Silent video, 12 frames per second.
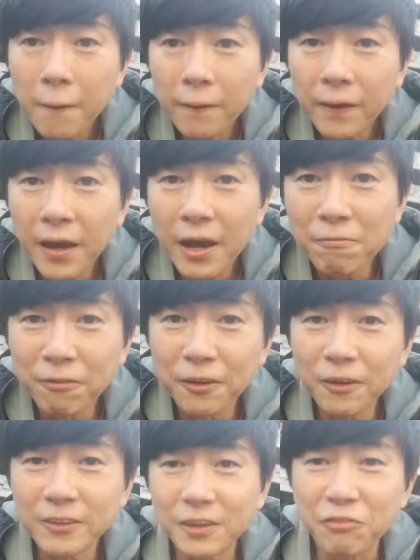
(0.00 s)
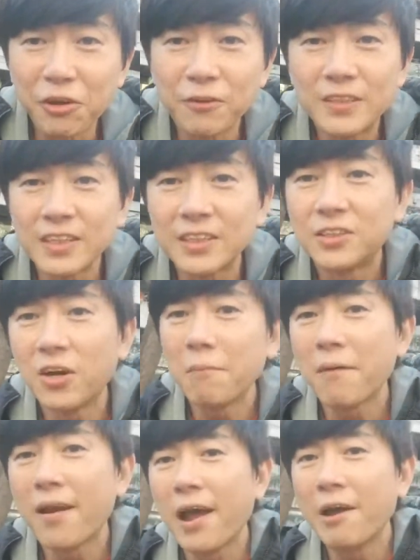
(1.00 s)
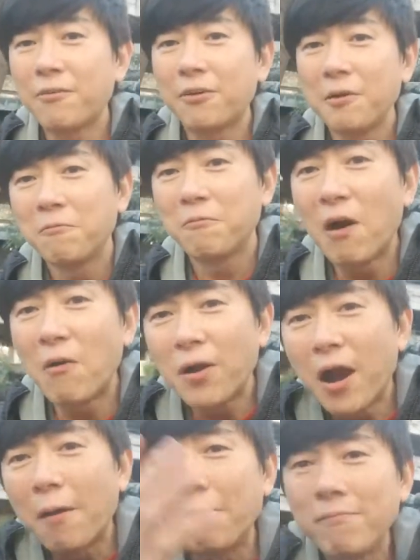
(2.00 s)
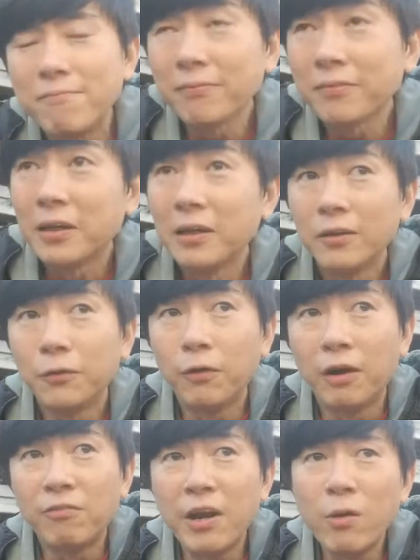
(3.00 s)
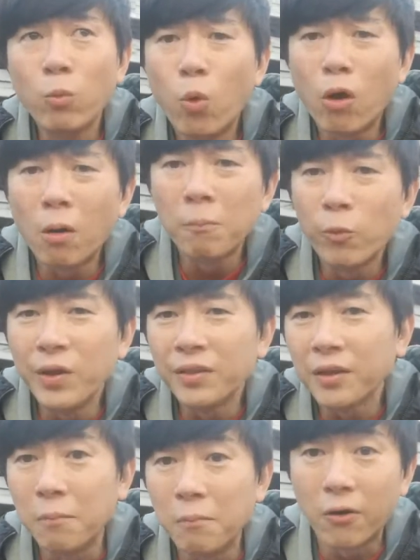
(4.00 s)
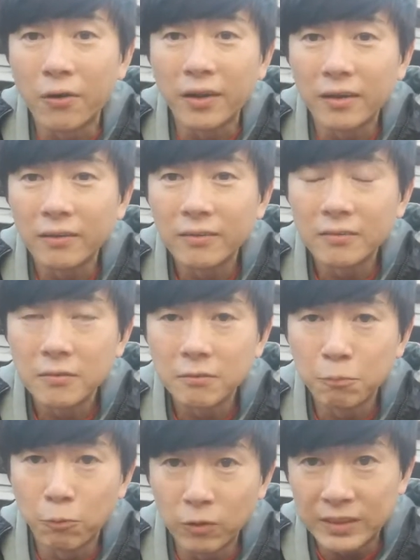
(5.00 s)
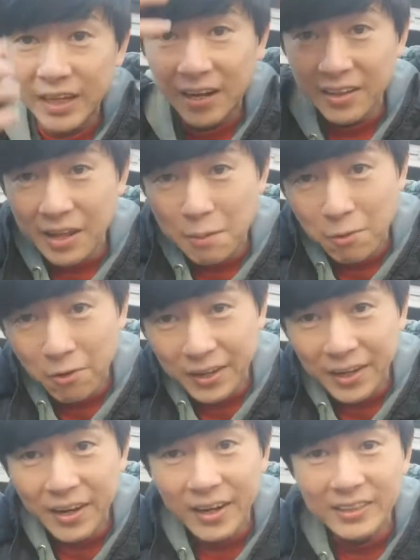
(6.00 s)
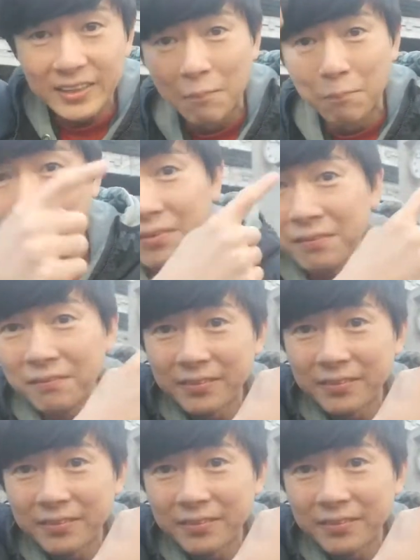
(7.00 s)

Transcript: Okay, for those of you who just joined my live stream, welcome to a very warm winter morning, Saturday morning here in Istanbul.